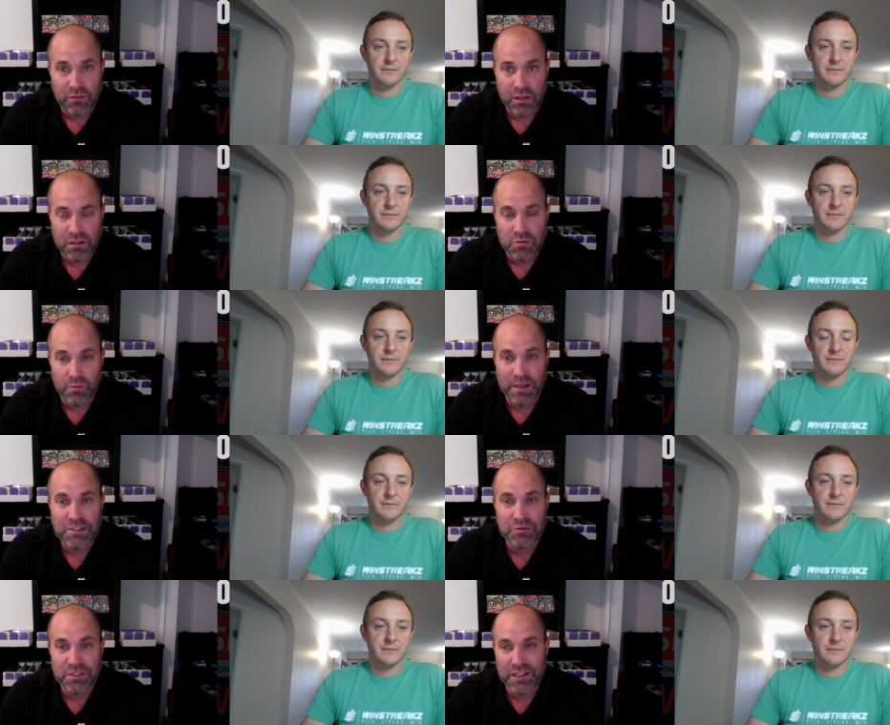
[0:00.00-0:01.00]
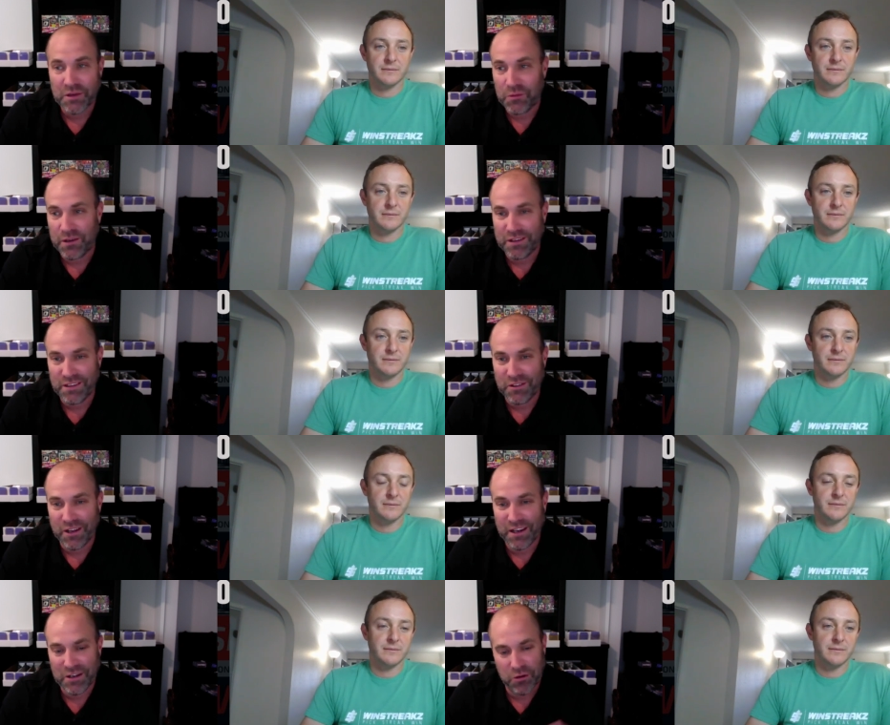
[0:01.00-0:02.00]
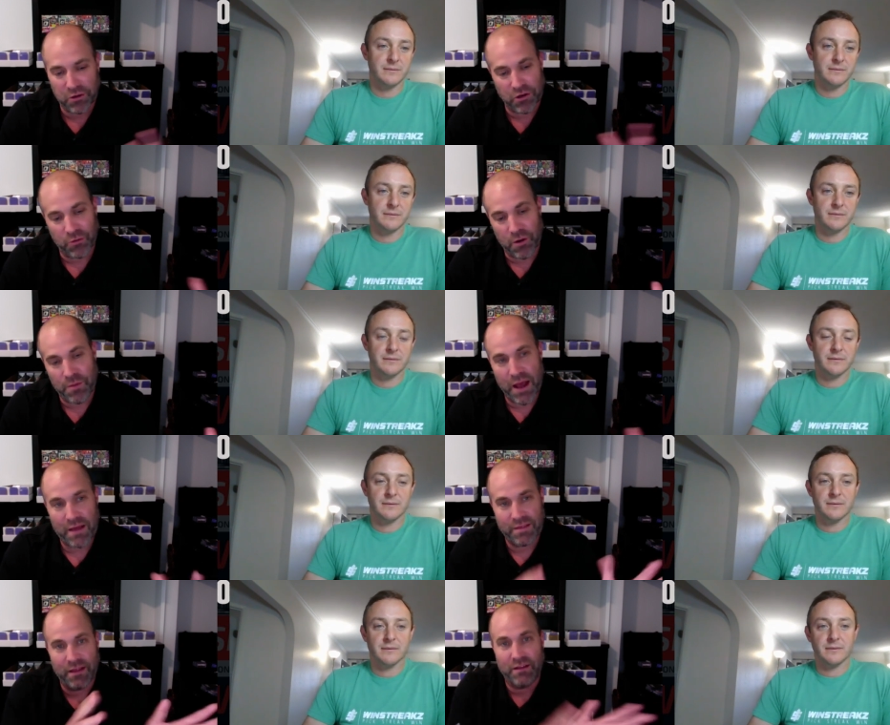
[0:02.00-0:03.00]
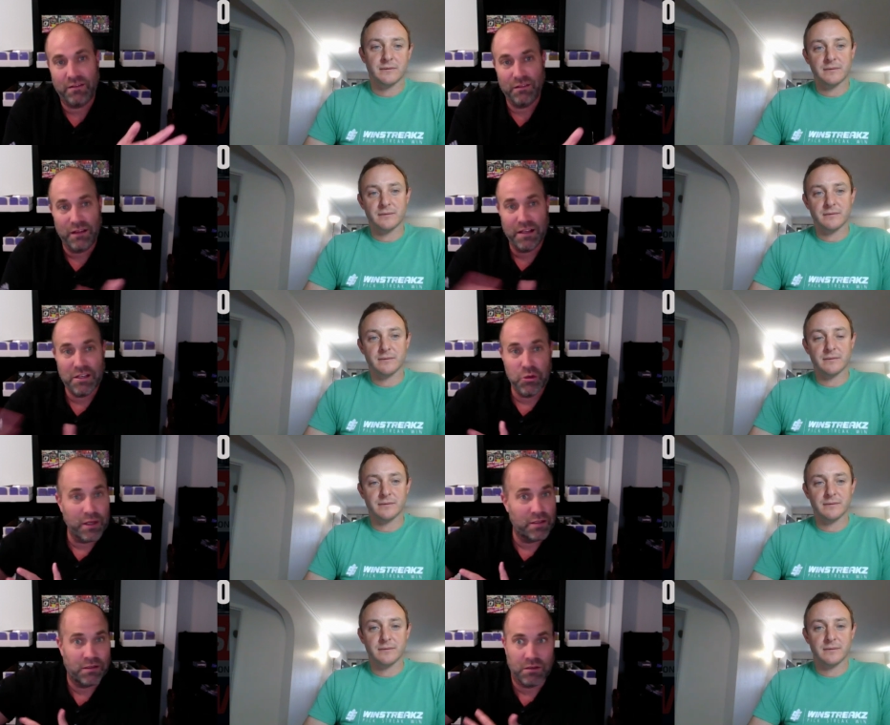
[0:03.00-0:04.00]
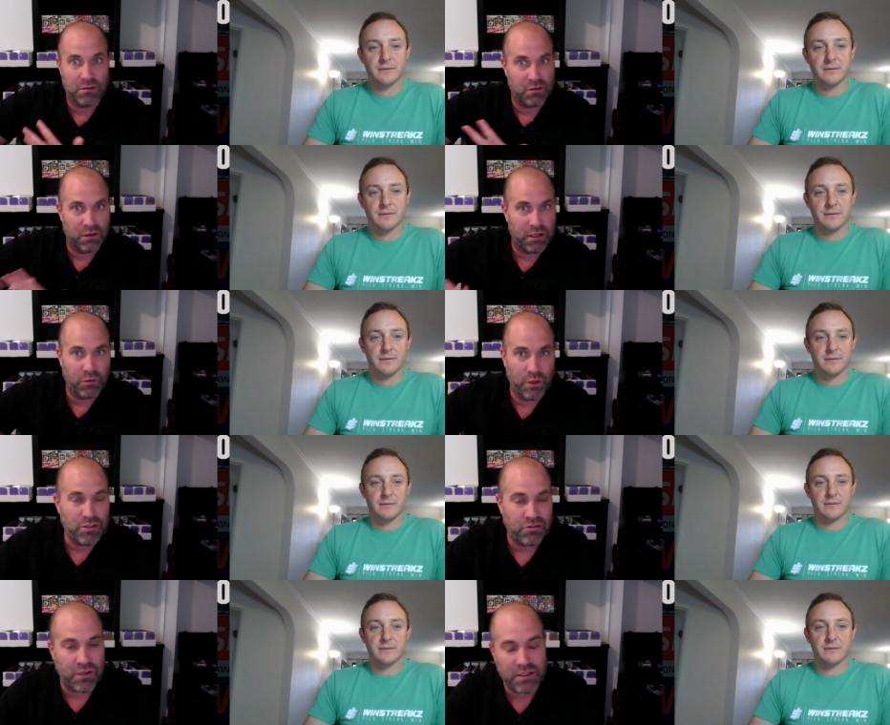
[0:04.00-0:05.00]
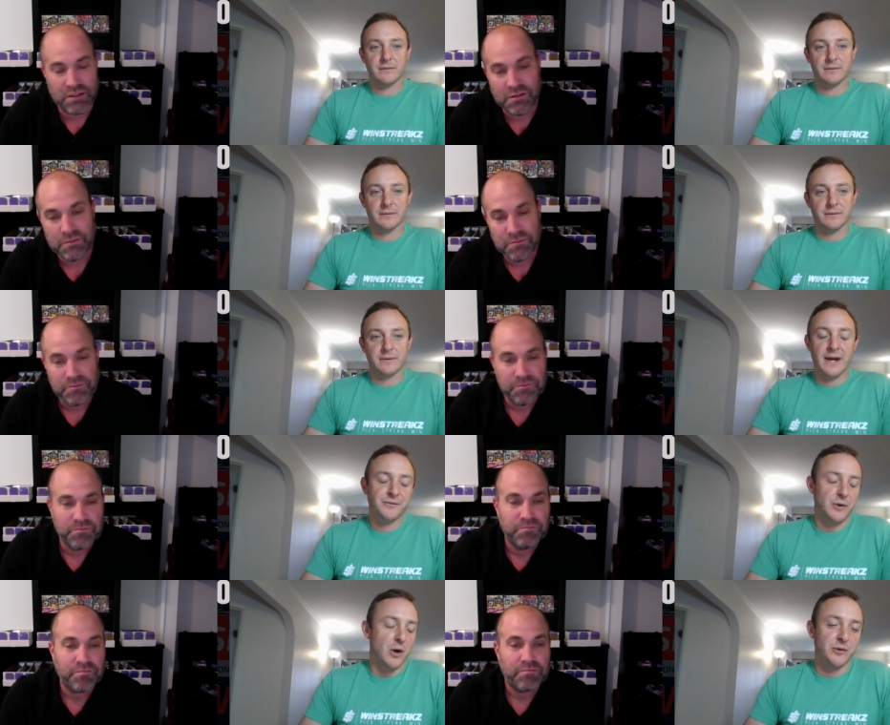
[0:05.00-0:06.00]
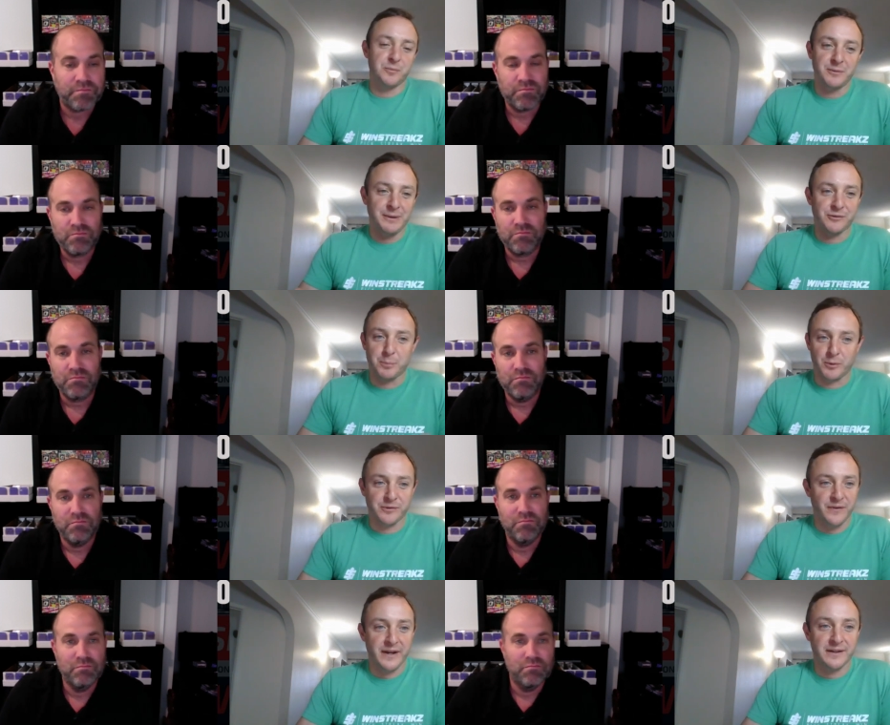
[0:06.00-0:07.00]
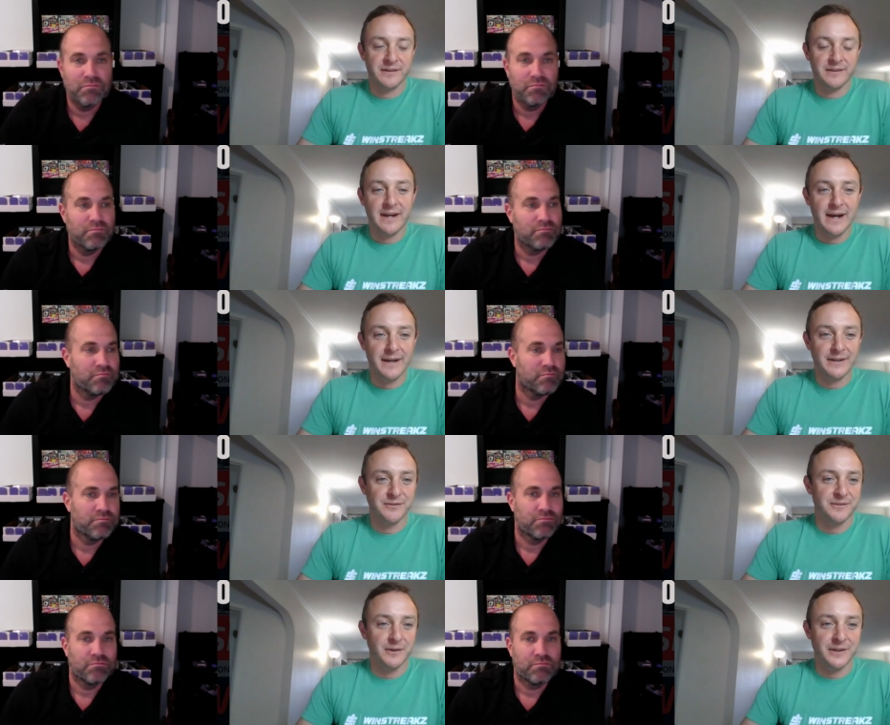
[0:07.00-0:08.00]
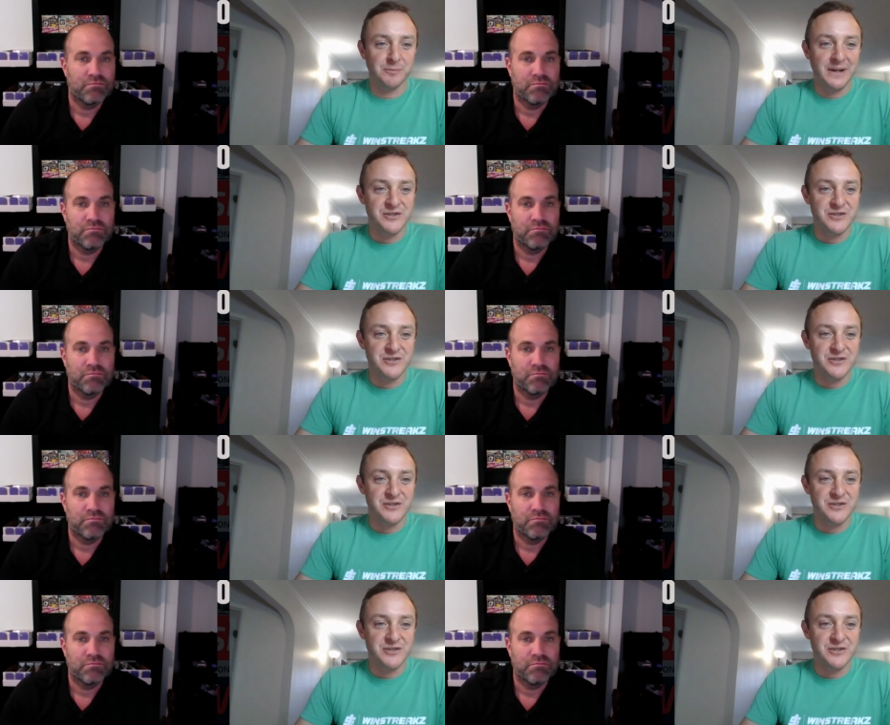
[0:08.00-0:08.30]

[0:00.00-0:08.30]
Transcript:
Speaker 1: Tell us what makes you tick. What you know, kind of your career path that led you into starting WinStreakz. Yeah,
Speaker 2: so always been a big sports fan. Uh, that's you know that's my